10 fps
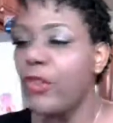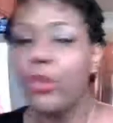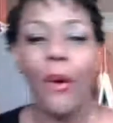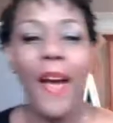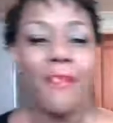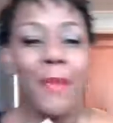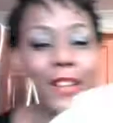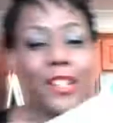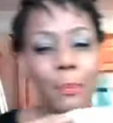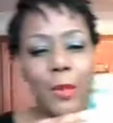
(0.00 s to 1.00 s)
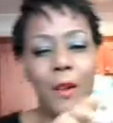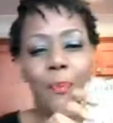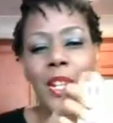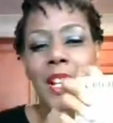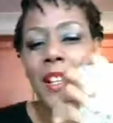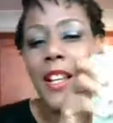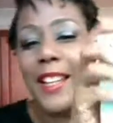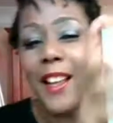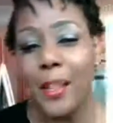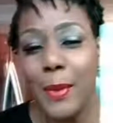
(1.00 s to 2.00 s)
of you who don't have my cookbook,
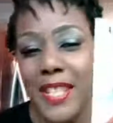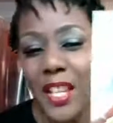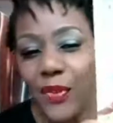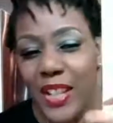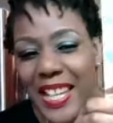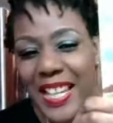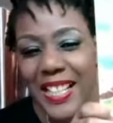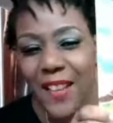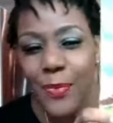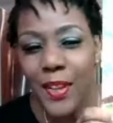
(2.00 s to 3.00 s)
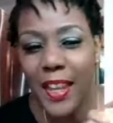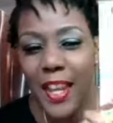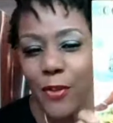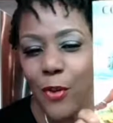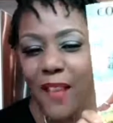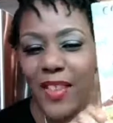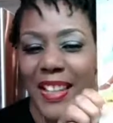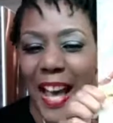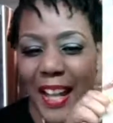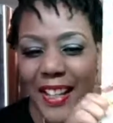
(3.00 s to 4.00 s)
Cooking Healthy with Tiffany. If you haven't
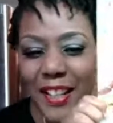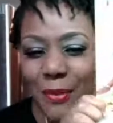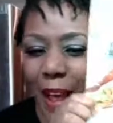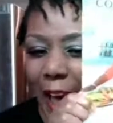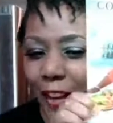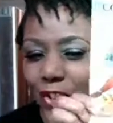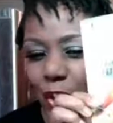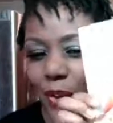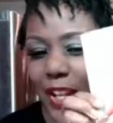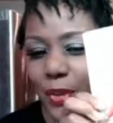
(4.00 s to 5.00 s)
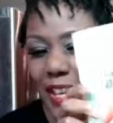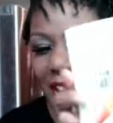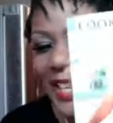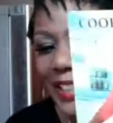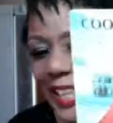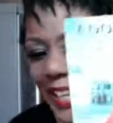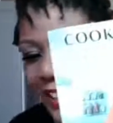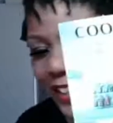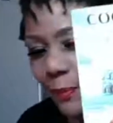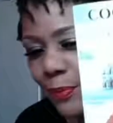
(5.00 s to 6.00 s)
gotten it, I'll show you how you can get it
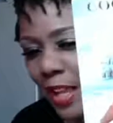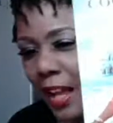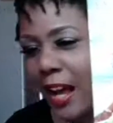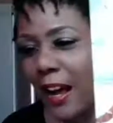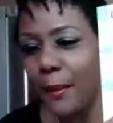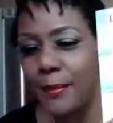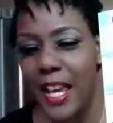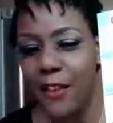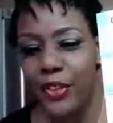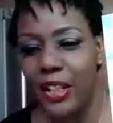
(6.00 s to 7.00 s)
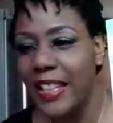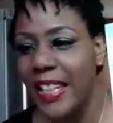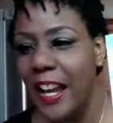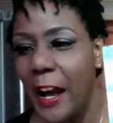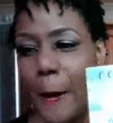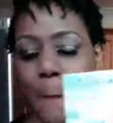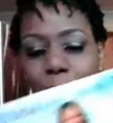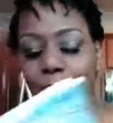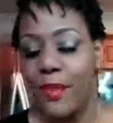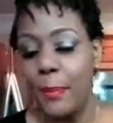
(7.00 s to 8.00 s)
later. Definitely
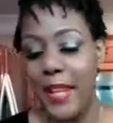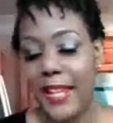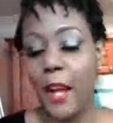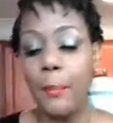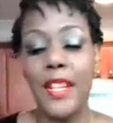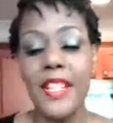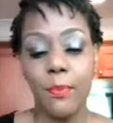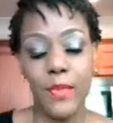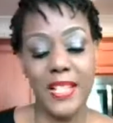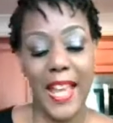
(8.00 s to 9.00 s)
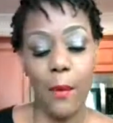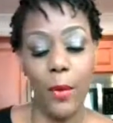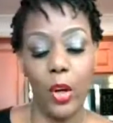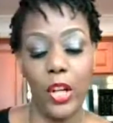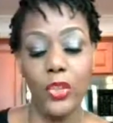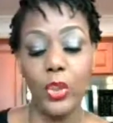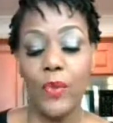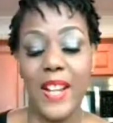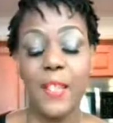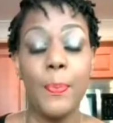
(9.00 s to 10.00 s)
pick it up. But tonight we're going to do the
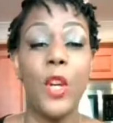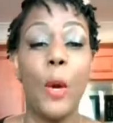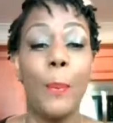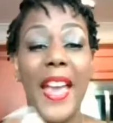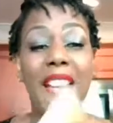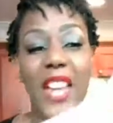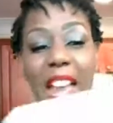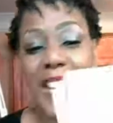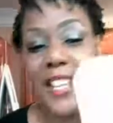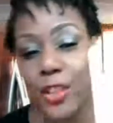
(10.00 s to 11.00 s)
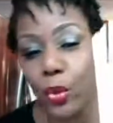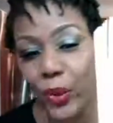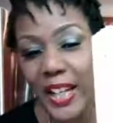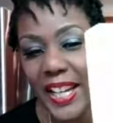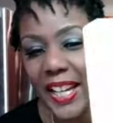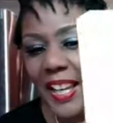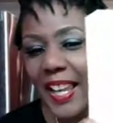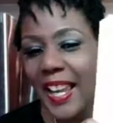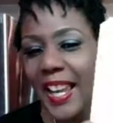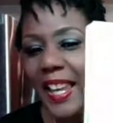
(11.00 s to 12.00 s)
recipe on page 83.
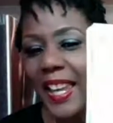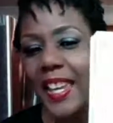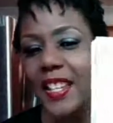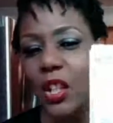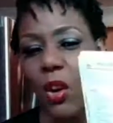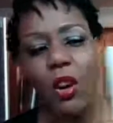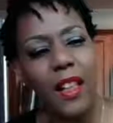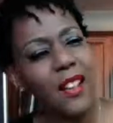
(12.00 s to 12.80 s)
It is called,